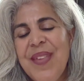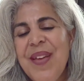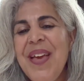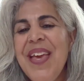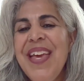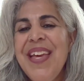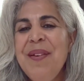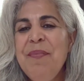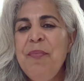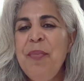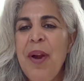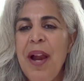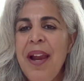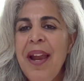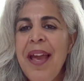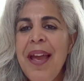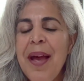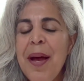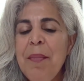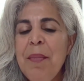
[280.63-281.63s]
In
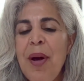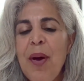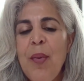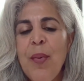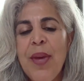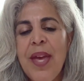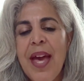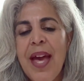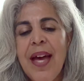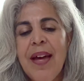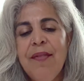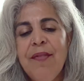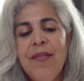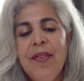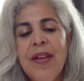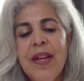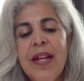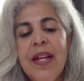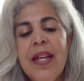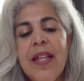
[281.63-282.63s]
pranayama, we have
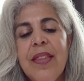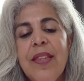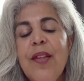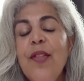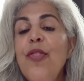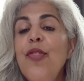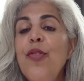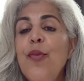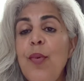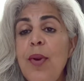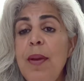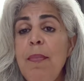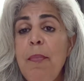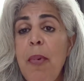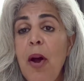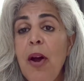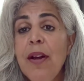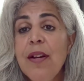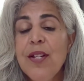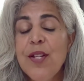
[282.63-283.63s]
the
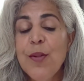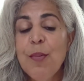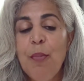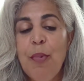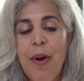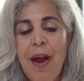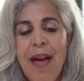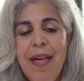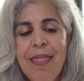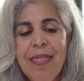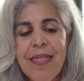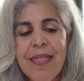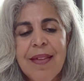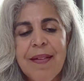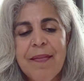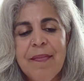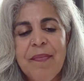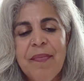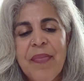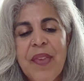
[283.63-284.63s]
3-part breath,
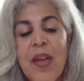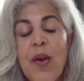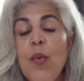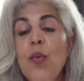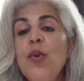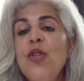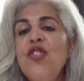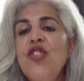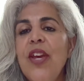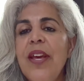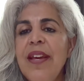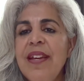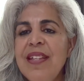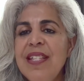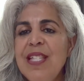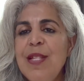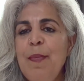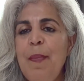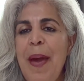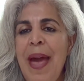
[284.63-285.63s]
which
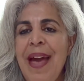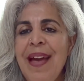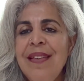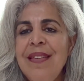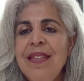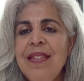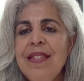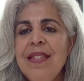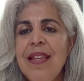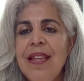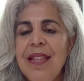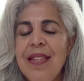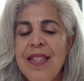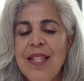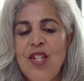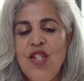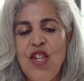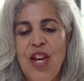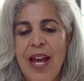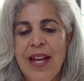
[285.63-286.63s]
expands
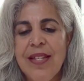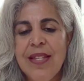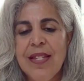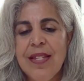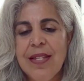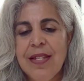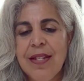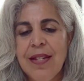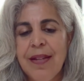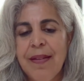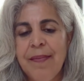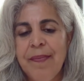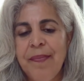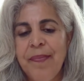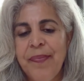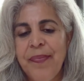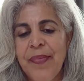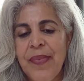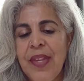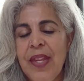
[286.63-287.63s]
the chest.
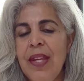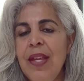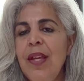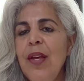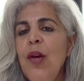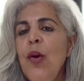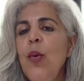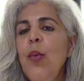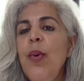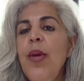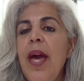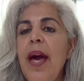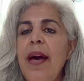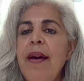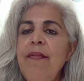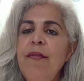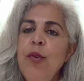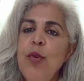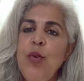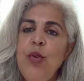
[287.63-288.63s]
We
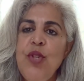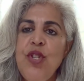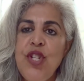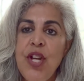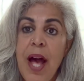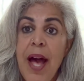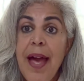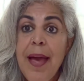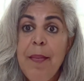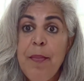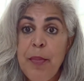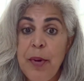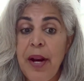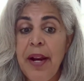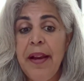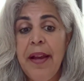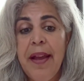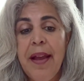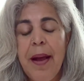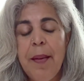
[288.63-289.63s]
have Ujjayi
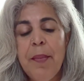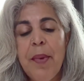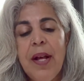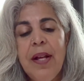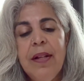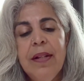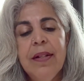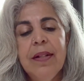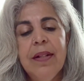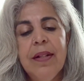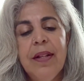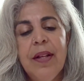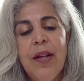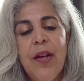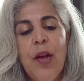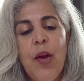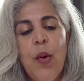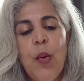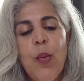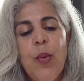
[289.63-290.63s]
pranayama,
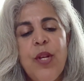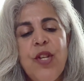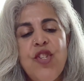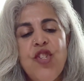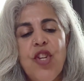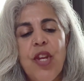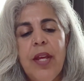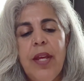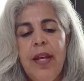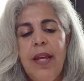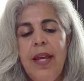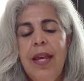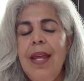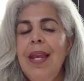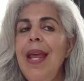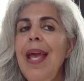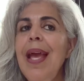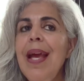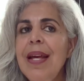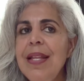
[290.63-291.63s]
which
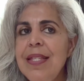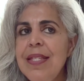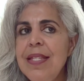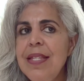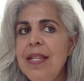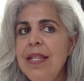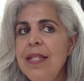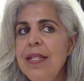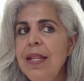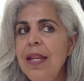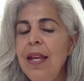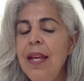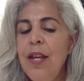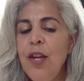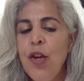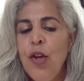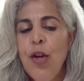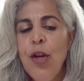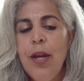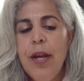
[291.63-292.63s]
enhances
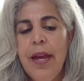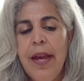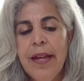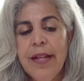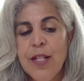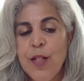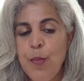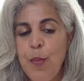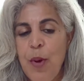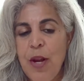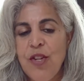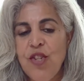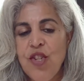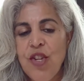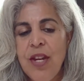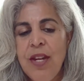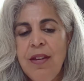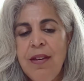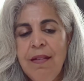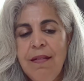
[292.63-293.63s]
inner
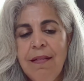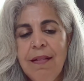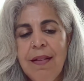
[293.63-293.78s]
expression.